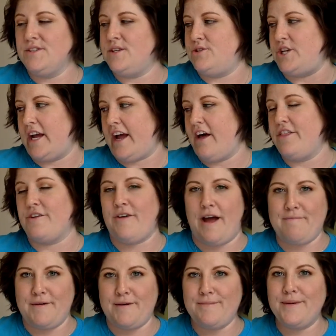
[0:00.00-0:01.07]
so check out the
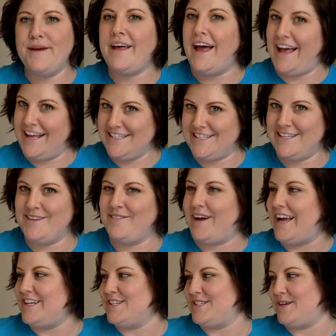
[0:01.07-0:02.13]
wrap-up, as
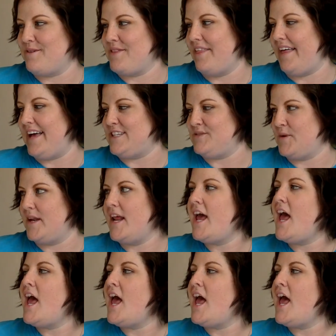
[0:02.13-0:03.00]
I just said with the last one.